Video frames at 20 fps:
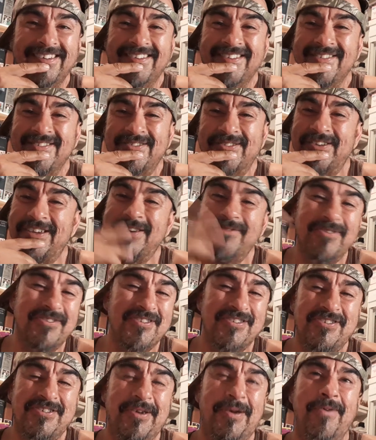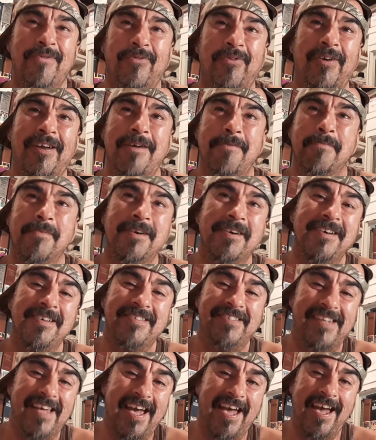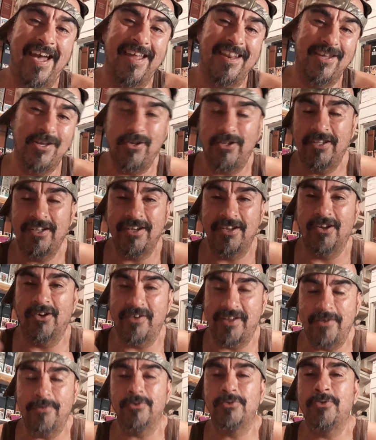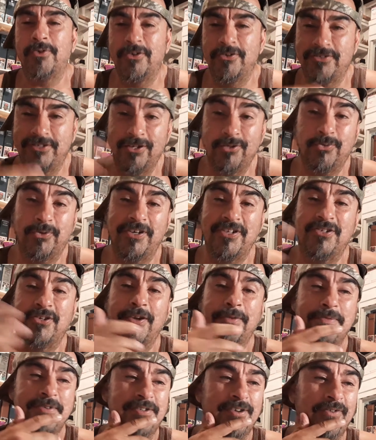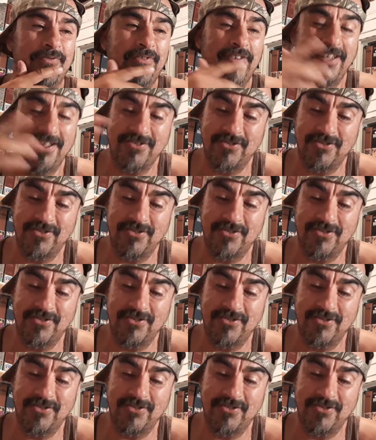So he was in jail for 8 months, and it was one of those deals where he turned himself in.